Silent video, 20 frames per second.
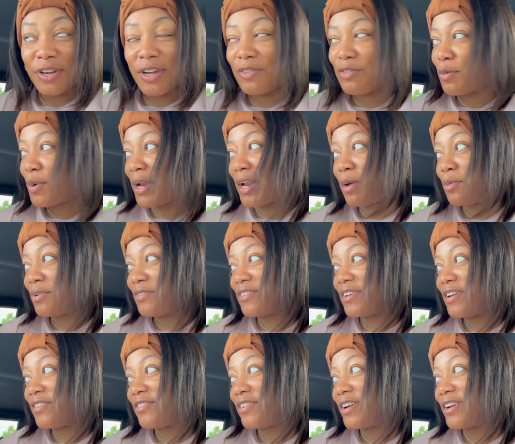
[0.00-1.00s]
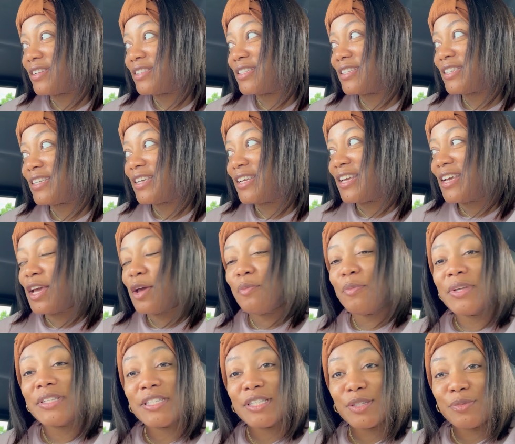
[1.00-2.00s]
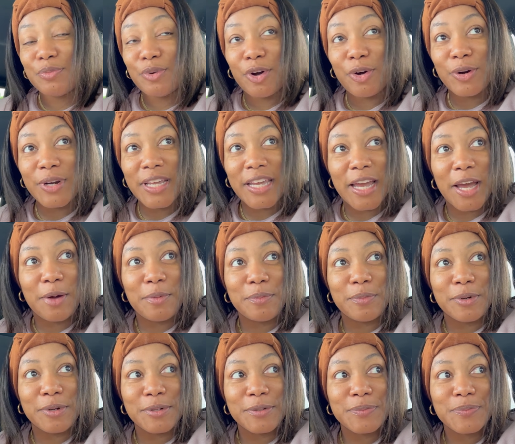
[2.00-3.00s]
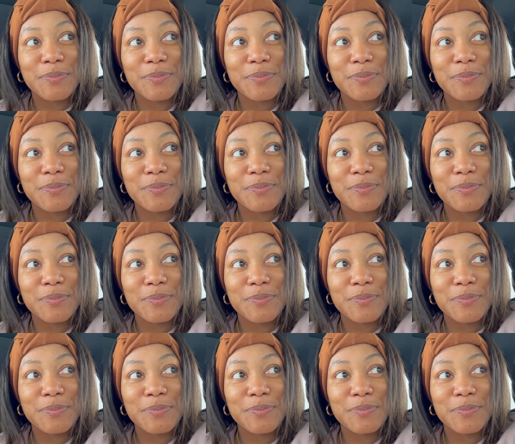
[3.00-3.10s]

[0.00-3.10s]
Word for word: Everybody have a favorite? Mrs. Brown Campbell.